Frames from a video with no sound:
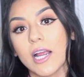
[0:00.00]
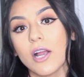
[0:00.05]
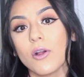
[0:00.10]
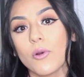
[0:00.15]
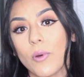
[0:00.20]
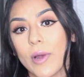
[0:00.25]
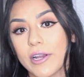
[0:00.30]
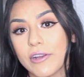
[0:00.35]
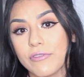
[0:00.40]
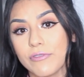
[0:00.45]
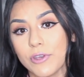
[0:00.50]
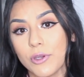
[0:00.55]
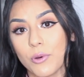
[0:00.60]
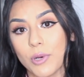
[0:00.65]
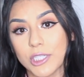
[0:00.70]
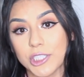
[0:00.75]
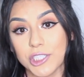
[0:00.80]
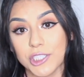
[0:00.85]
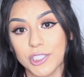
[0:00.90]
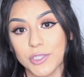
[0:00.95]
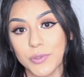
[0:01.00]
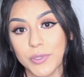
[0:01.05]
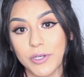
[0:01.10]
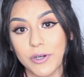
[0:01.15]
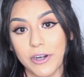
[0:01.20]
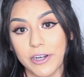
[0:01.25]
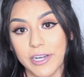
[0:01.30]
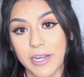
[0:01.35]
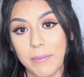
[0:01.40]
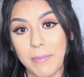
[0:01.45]
got quite a few questions
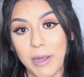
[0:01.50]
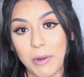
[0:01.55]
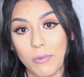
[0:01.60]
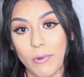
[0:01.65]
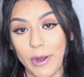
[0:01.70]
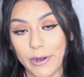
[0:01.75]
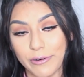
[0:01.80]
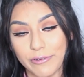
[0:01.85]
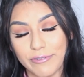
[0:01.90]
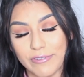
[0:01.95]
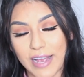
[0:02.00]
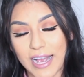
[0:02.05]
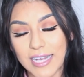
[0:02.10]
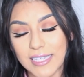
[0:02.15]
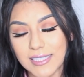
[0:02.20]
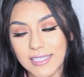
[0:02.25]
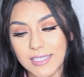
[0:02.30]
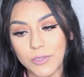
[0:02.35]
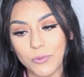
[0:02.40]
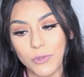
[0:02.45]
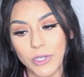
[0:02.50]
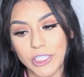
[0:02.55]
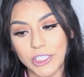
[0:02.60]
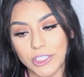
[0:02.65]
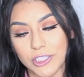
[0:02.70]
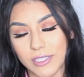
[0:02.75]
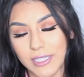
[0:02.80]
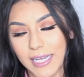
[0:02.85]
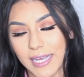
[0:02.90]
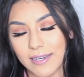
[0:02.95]
regarding my water fast,
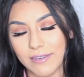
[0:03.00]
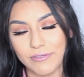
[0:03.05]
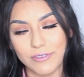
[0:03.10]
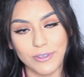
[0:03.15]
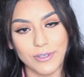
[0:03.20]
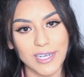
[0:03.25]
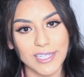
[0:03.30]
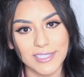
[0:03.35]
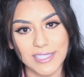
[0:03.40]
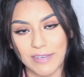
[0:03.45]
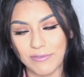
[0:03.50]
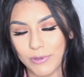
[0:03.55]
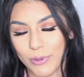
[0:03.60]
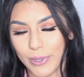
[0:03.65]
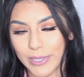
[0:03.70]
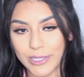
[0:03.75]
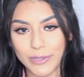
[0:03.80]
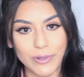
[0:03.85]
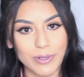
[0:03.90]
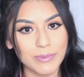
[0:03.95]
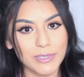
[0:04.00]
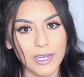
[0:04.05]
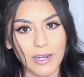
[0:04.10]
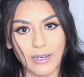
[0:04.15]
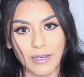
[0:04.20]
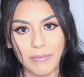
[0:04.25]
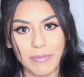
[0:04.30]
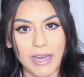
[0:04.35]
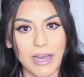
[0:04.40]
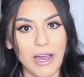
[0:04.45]
which again, if you guys have no idea what I'm
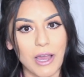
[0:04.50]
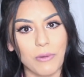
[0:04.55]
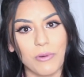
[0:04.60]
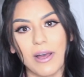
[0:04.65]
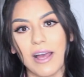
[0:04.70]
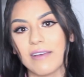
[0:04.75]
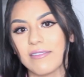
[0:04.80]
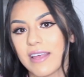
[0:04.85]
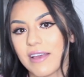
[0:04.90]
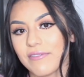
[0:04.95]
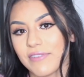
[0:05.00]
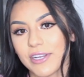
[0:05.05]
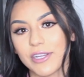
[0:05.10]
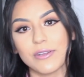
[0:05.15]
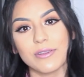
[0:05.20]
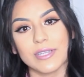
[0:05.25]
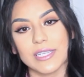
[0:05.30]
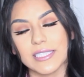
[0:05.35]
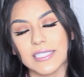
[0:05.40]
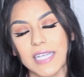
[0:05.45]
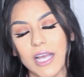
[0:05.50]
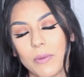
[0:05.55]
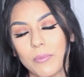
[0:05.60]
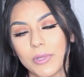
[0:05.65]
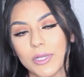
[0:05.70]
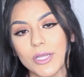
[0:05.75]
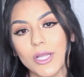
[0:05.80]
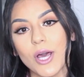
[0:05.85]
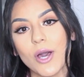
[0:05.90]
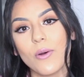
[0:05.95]
talking about, I will have that video linked down
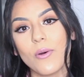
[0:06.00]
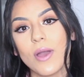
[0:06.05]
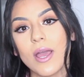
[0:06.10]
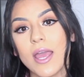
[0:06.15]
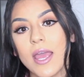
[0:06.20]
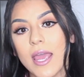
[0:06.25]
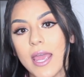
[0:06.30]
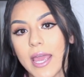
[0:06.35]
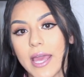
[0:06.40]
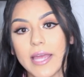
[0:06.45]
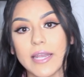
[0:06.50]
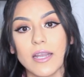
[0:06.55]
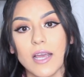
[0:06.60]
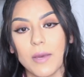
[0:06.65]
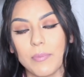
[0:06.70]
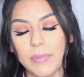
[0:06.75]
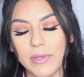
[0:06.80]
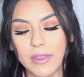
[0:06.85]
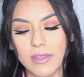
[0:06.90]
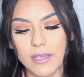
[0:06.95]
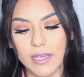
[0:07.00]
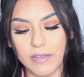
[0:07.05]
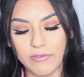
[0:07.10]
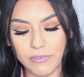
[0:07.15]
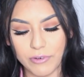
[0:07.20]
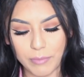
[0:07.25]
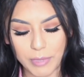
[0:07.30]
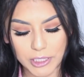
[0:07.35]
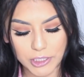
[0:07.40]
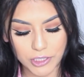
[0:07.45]
below and up in the
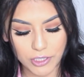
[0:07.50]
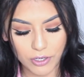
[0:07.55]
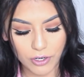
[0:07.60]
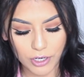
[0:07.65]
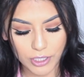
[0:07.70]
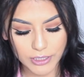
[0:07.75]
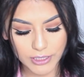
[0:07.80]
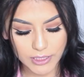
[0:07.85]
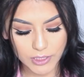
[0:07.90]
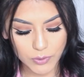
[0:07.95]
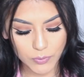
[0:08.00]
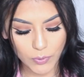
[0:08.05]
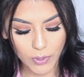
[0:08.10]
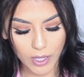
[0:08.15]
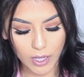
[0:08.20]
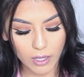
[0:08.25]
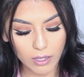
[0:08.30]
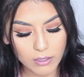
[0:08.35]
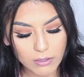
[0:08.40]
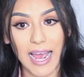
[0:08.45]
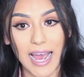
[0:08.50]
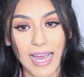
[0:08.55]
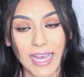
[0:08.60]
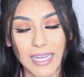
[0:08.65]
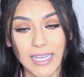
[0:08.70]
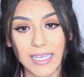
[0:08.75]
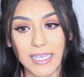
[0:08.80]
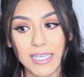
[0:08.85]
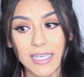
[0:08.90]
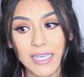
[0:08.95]
information cards as well.
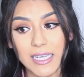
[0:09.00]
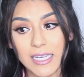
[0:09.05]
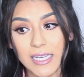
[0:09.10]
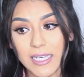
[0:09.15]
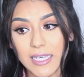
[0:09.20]
I